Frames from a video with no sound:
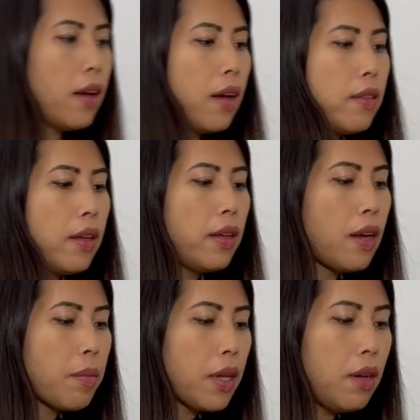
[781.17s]
And then
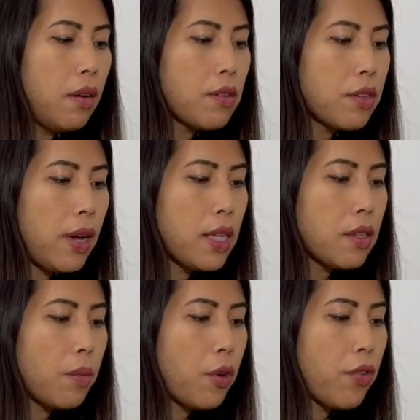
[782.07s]
I'm gonna also add
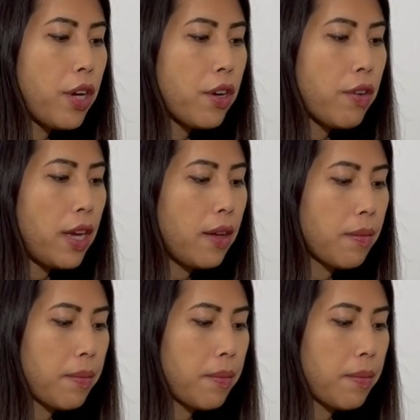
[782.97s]
some greenery